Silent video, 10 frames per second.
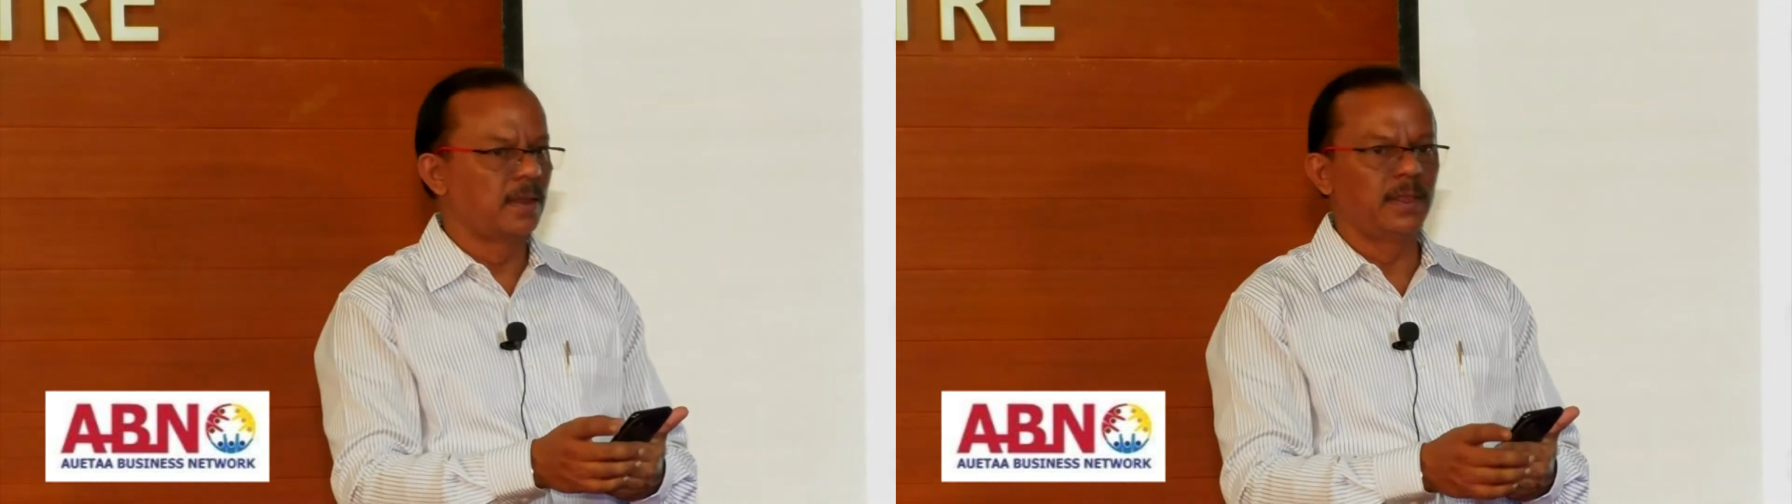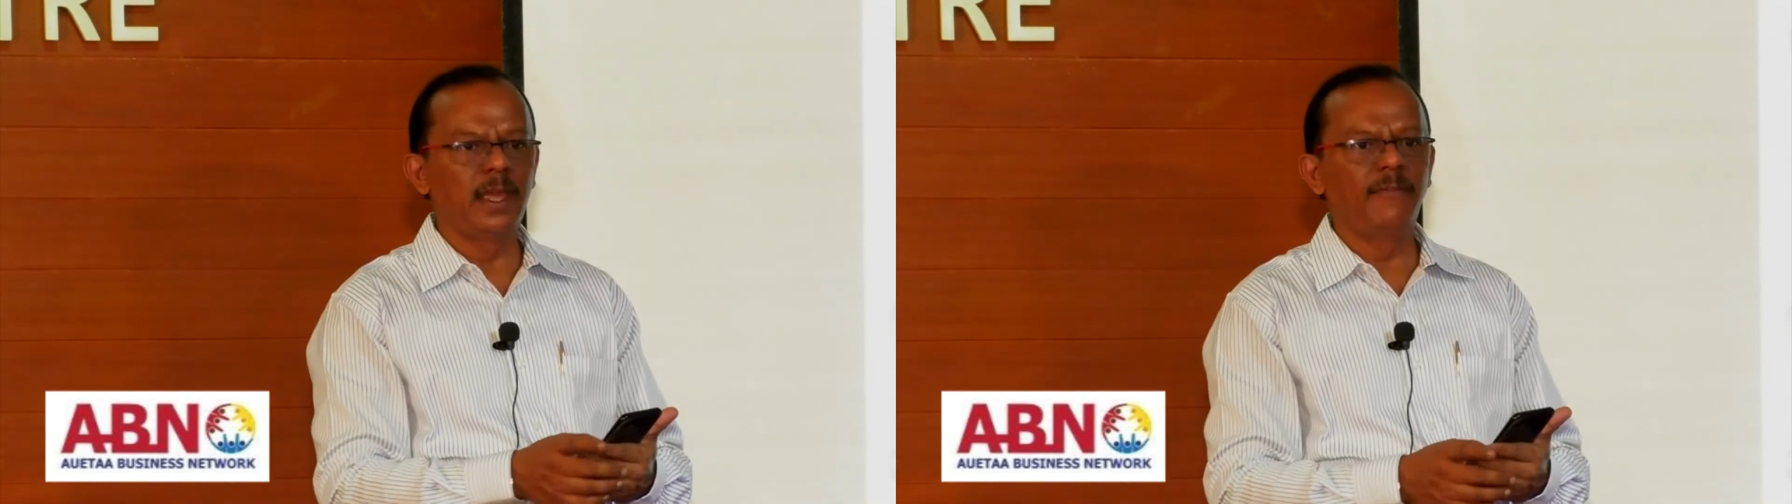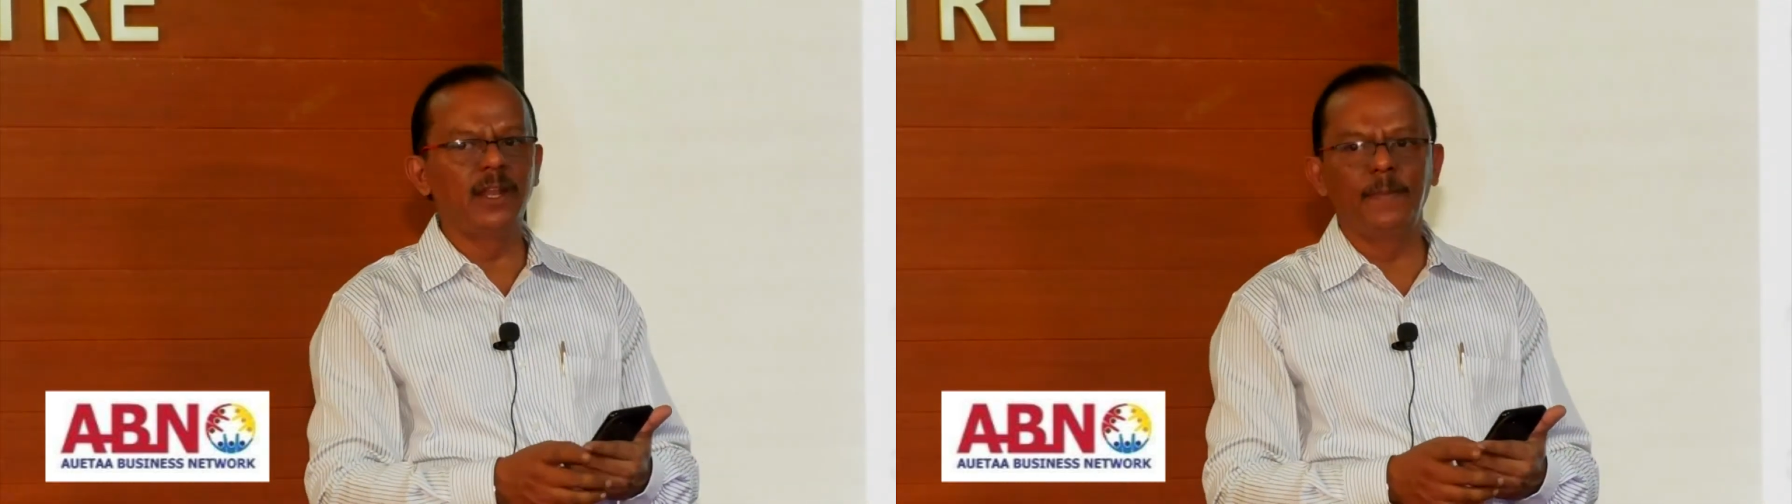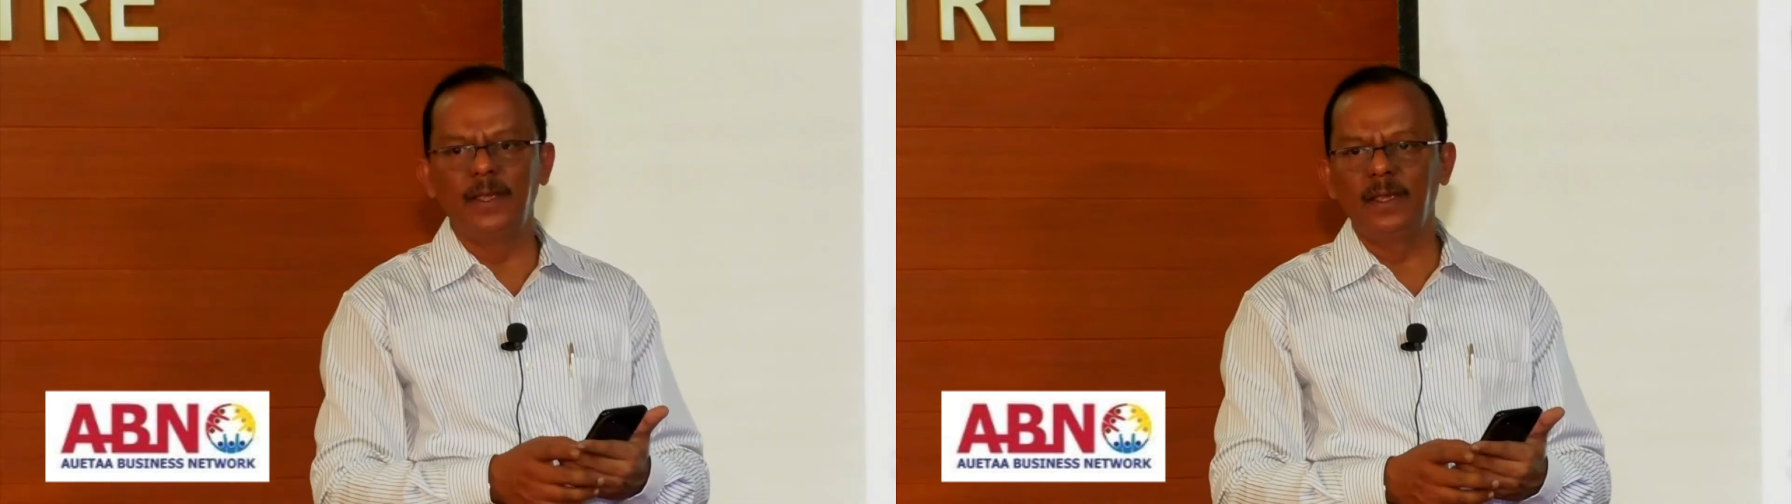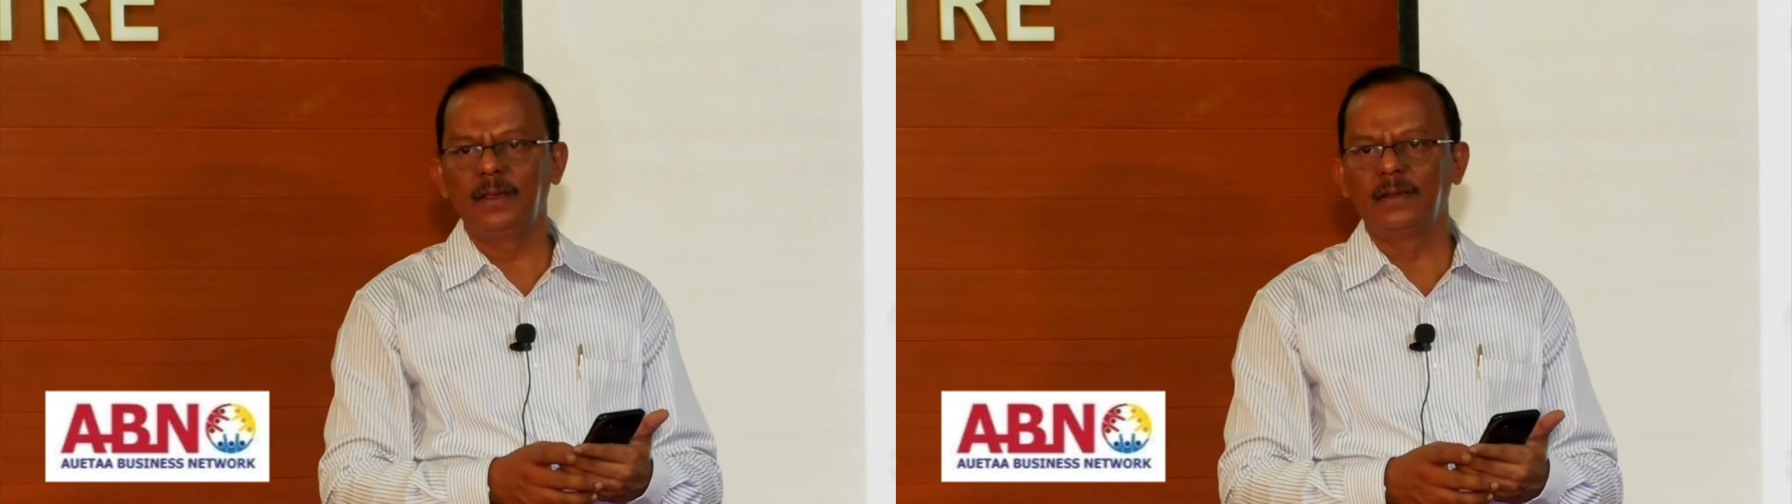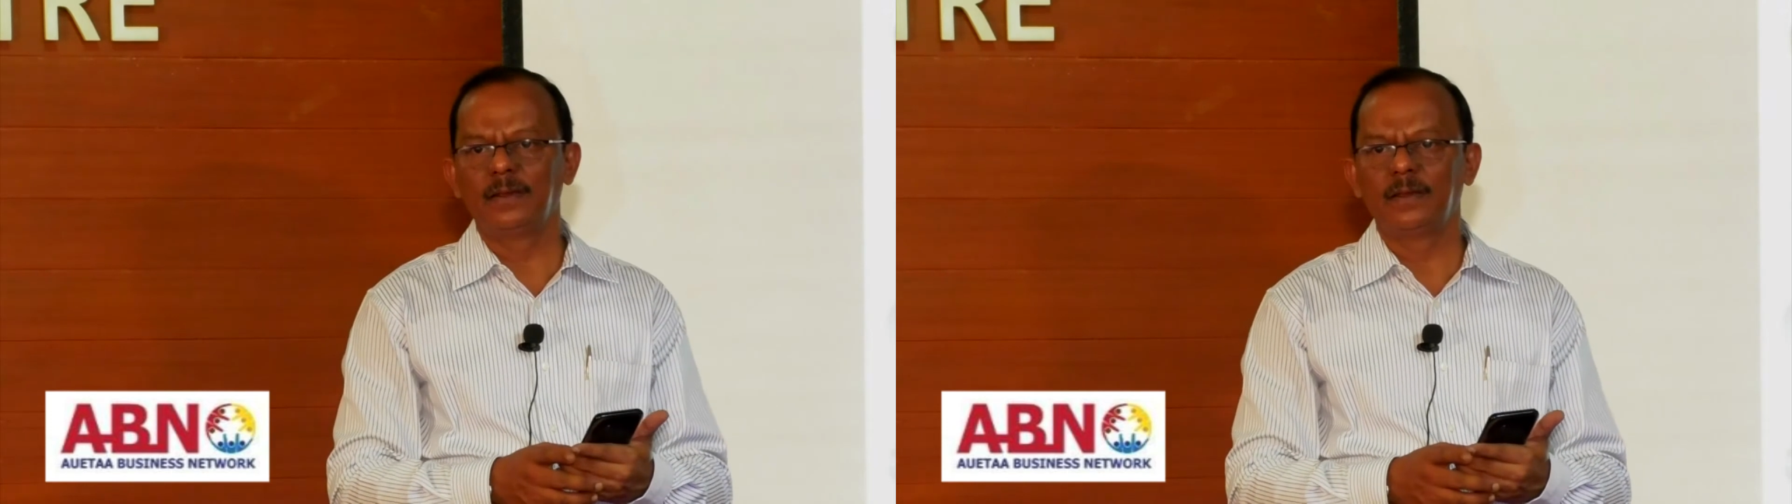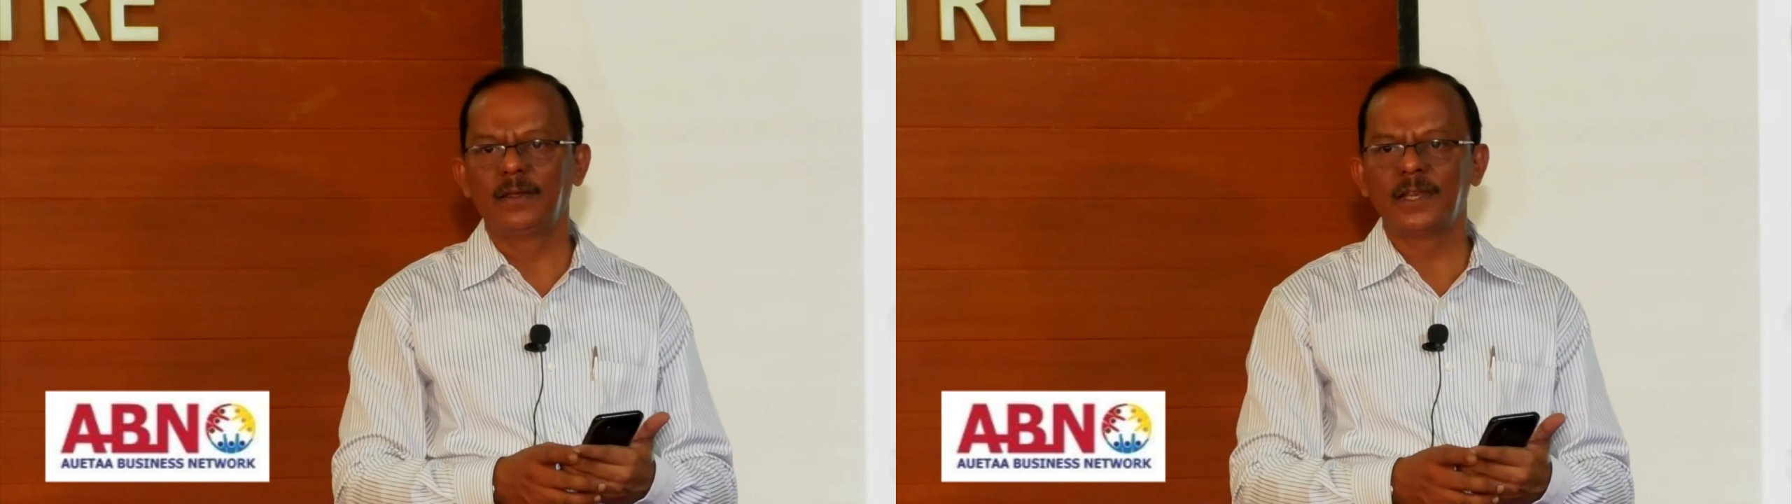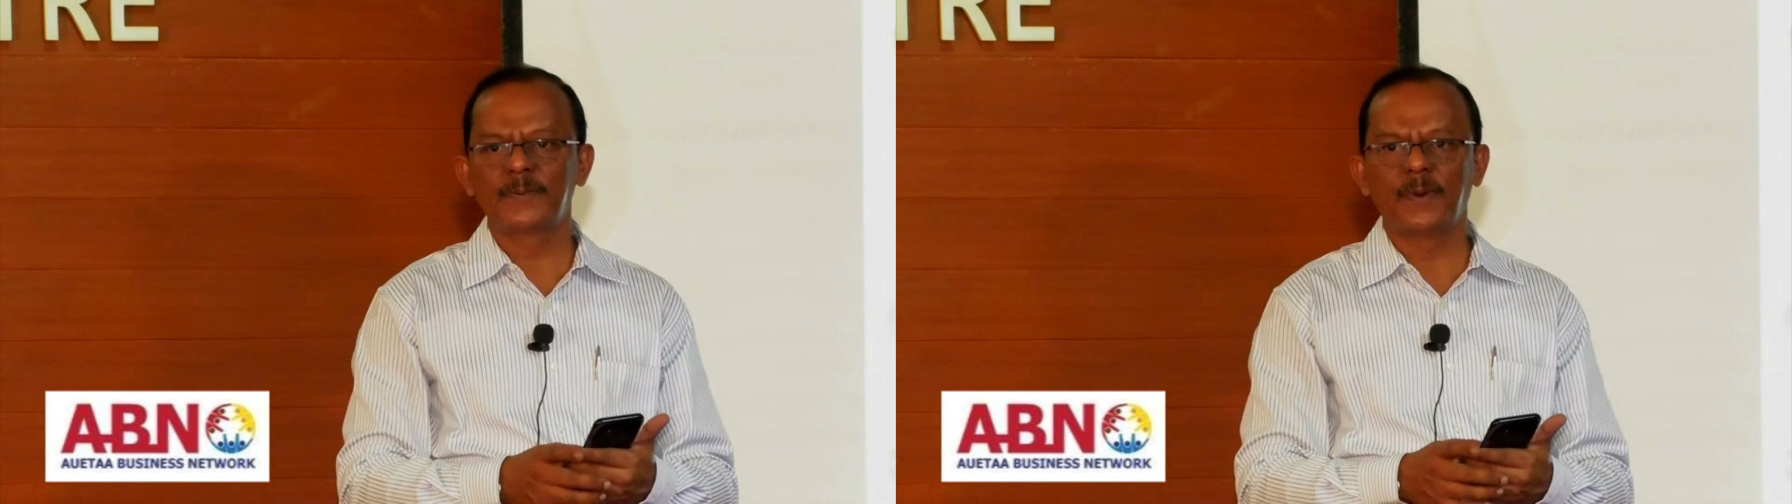they will be
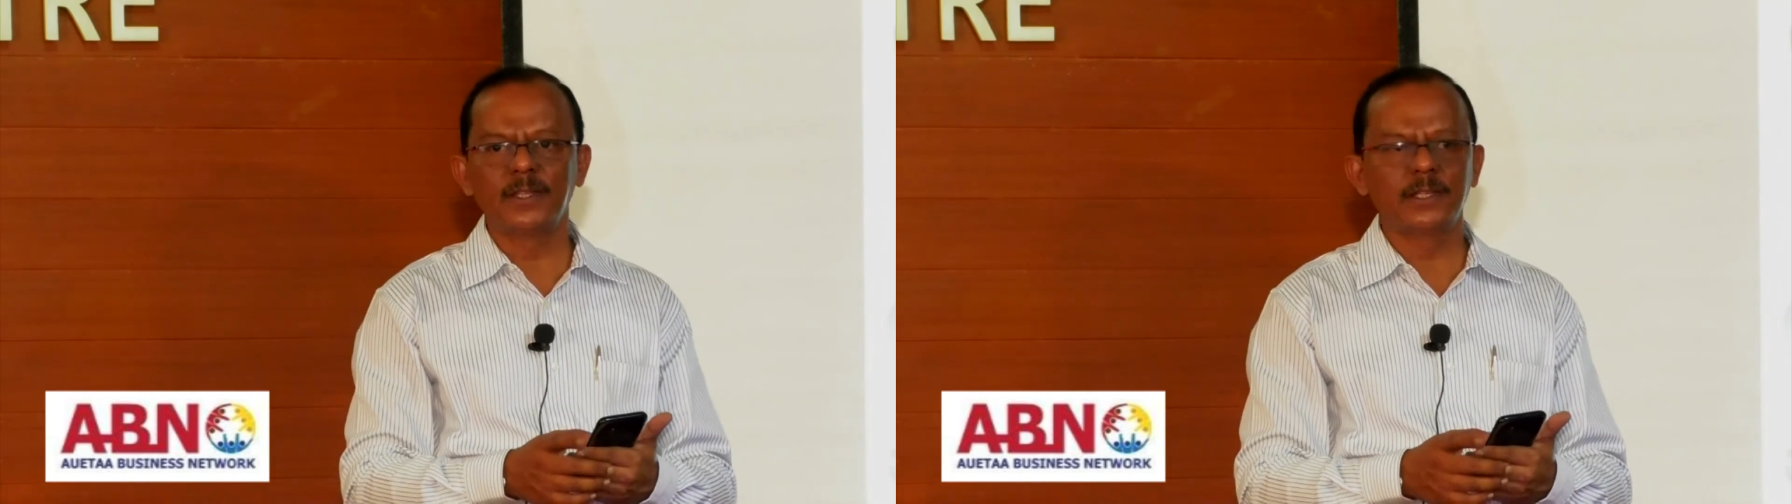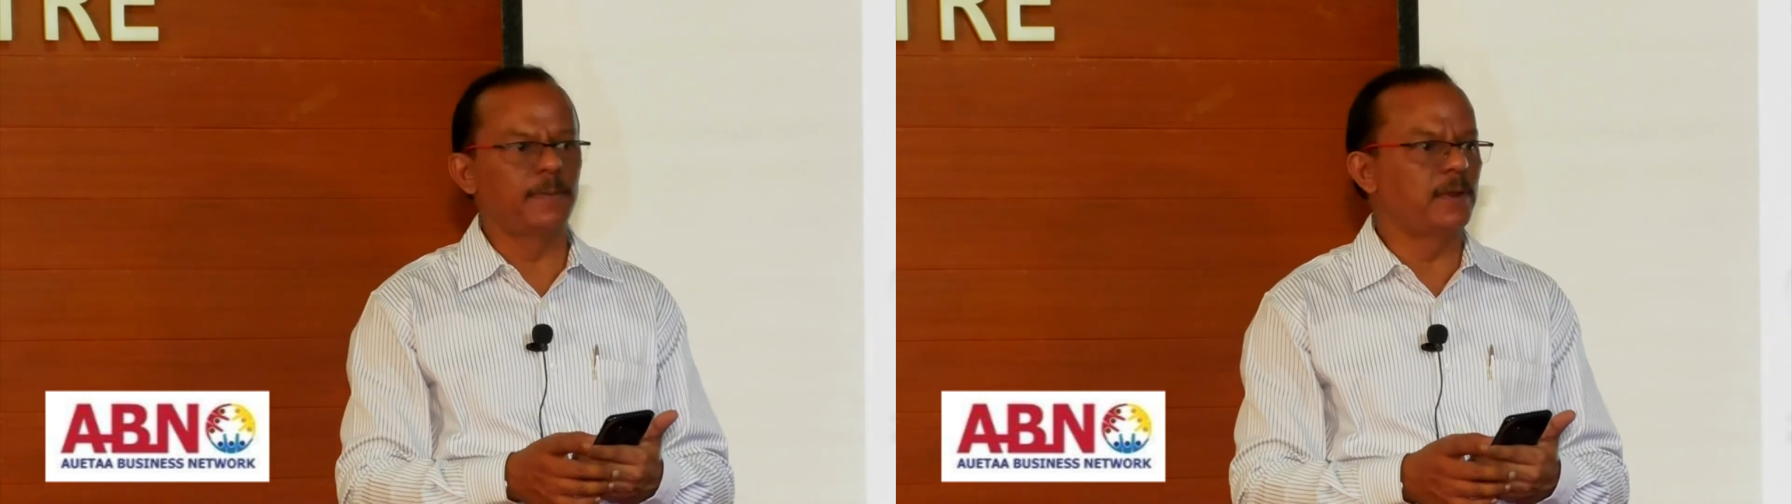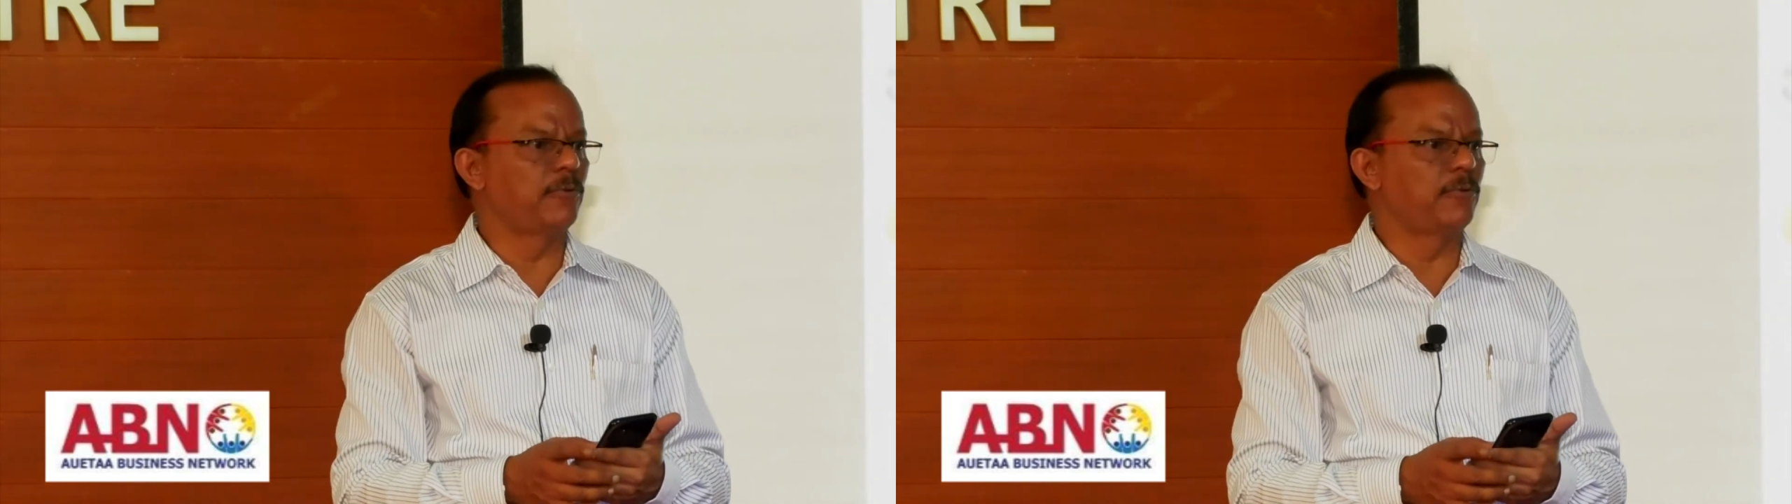responsible